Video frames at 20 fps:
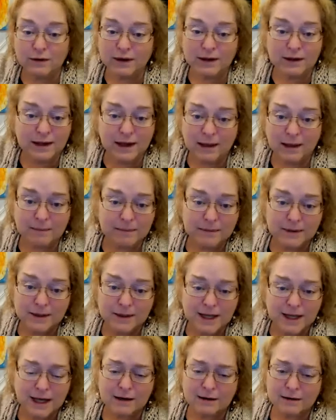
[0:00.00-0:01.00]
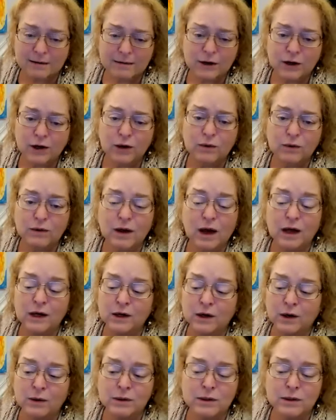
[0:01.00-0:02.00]
And that, you know, the
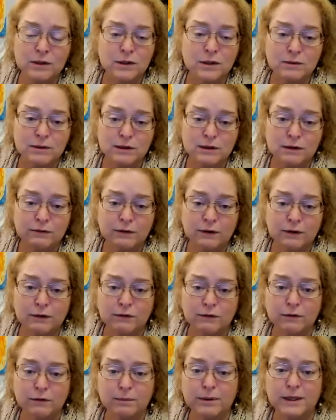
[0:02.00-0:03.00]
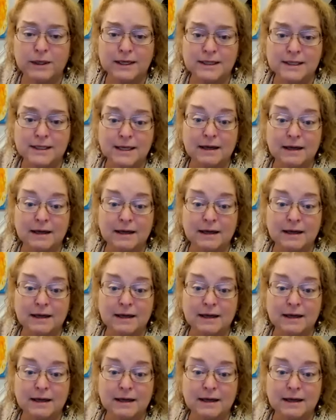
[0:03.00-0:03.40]
unknown is always a fearful place,